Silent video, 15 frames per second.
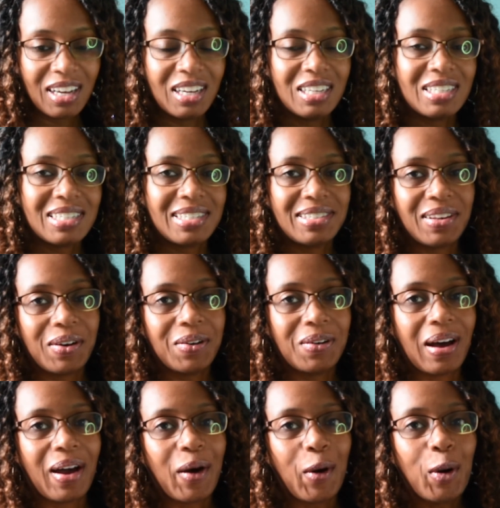So
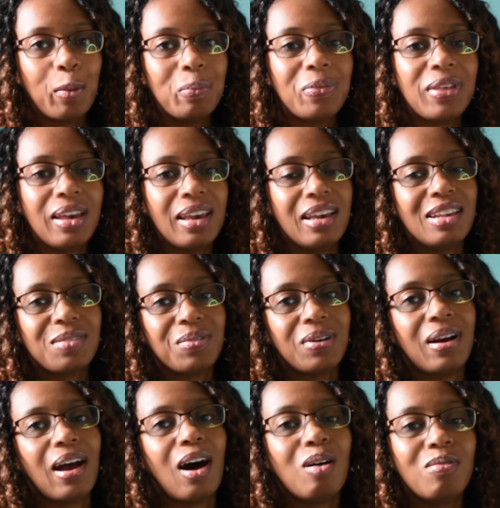I hope these were
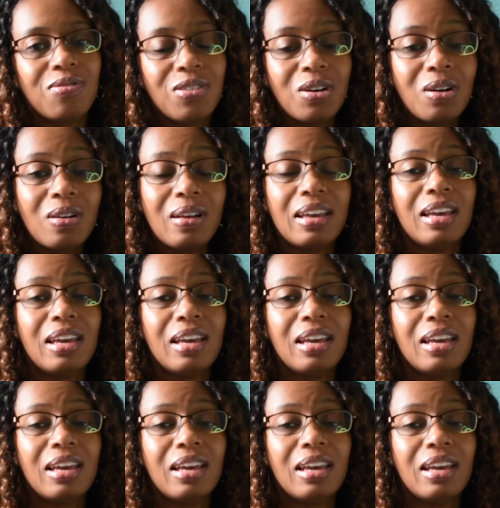helpful.